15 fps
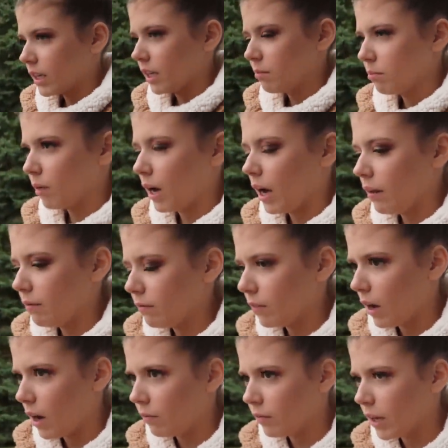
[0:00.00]
can't. Babe, talk to
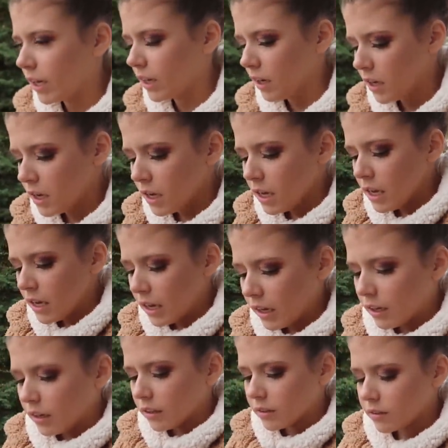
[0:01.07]
your Marvel
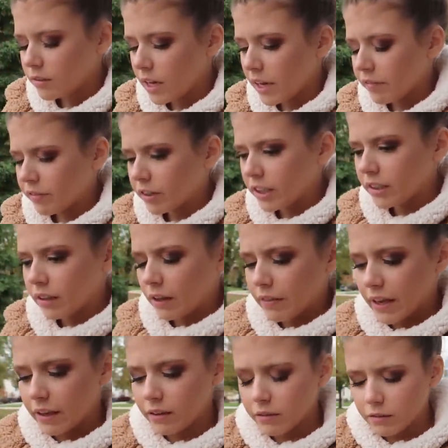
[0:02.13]
Squad. Talk to the people
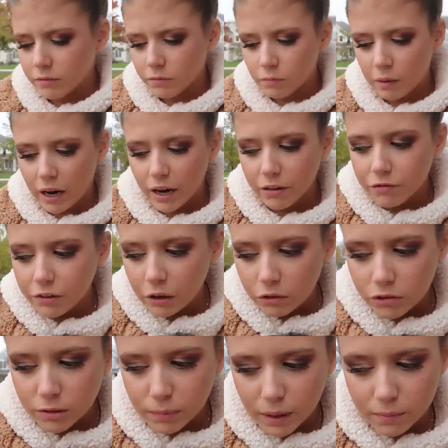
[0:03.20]
that love you. My
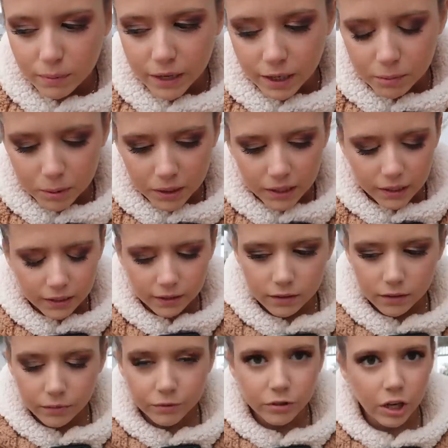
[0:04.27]
phone's my baby.
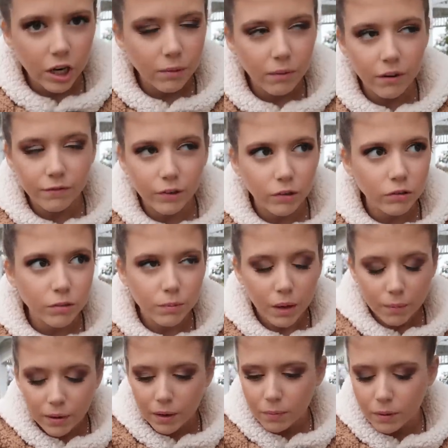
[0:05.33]
Huh? Sorry, my phone's my
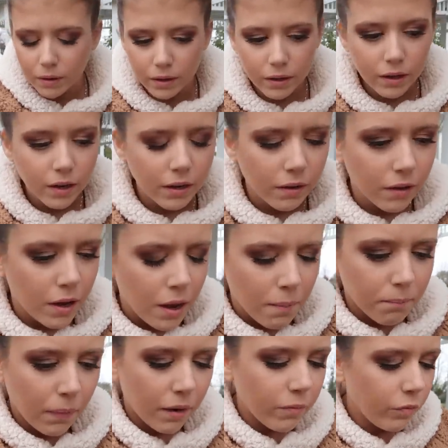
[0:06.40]
baby. My phone's my
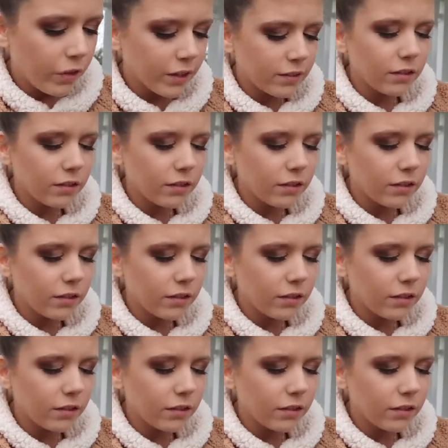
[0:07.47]
baby too.